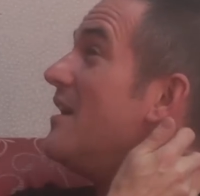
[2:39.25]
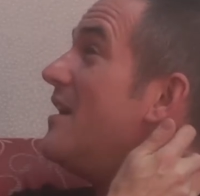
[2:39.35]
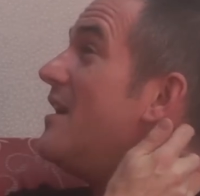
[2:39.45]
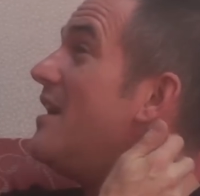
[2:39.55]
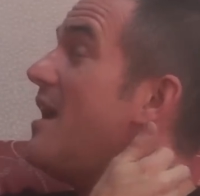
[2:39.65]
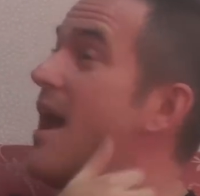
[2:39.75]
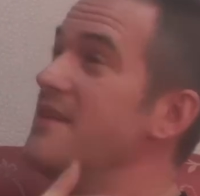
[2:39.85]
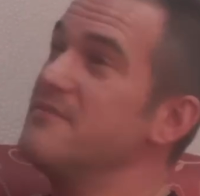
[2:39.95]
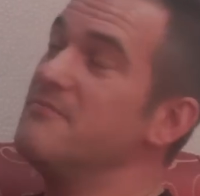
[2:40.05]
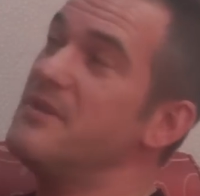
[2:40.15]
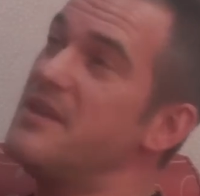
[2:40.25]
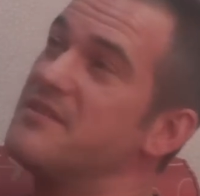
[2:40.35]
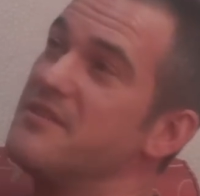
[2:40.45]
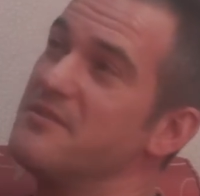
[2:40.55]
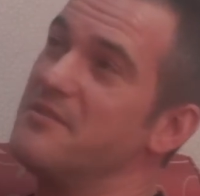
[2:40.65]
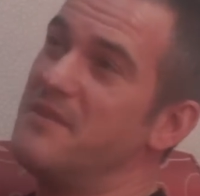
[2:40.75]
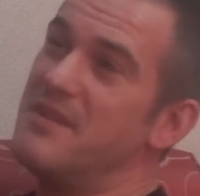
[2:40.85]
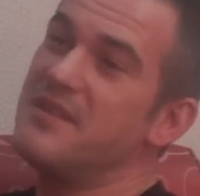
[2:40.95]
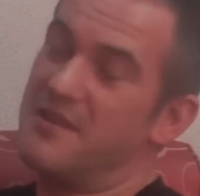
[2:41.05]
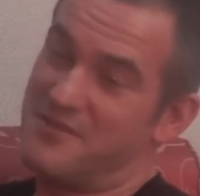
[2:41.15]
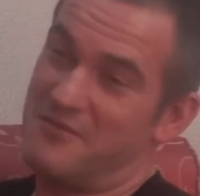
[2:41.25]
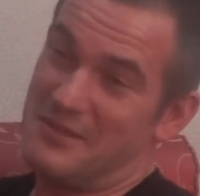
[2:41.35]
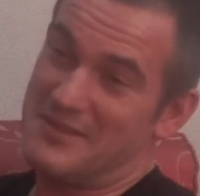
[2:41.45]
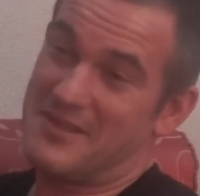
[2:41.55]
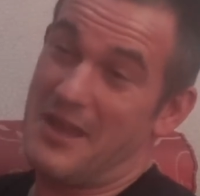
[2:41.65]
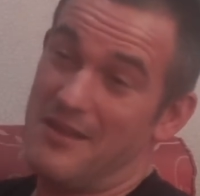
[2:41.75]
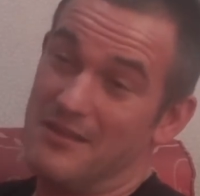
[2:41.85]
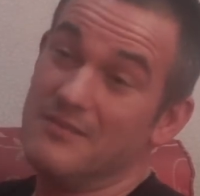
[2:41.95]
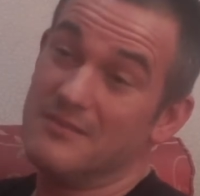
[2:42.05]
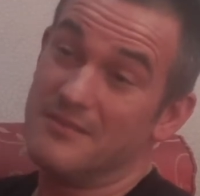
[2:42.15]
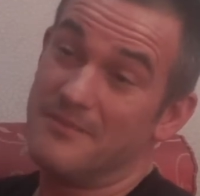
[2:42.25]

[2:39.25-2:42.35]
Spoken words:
It hasn't reached the sort of the industrial scale